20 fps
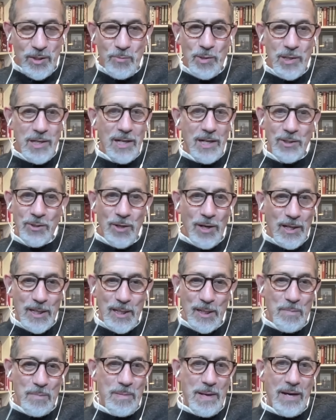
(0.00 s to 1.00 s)
We're not
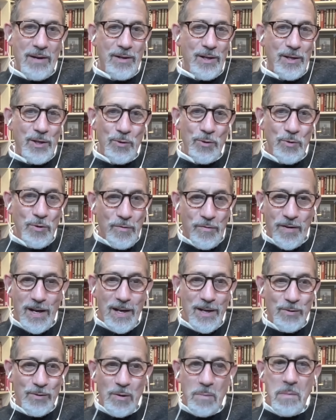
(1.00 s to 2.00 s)
talking about a
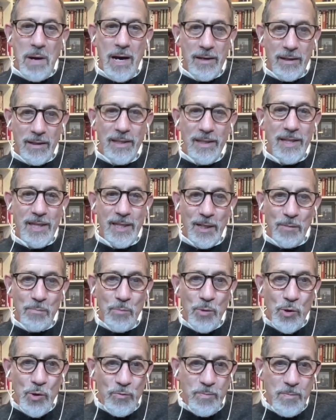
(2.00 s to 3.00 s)
unified or a monolithic
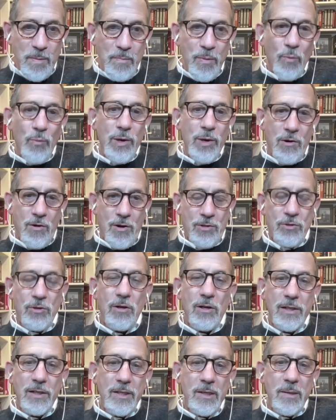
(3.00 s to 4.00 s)
movement, but we are
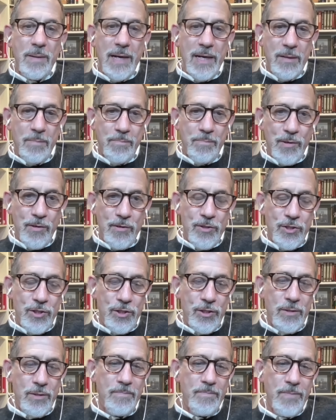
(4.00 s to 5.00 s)
talking about a
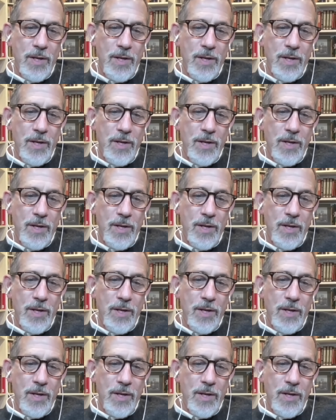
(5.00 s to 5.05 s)
person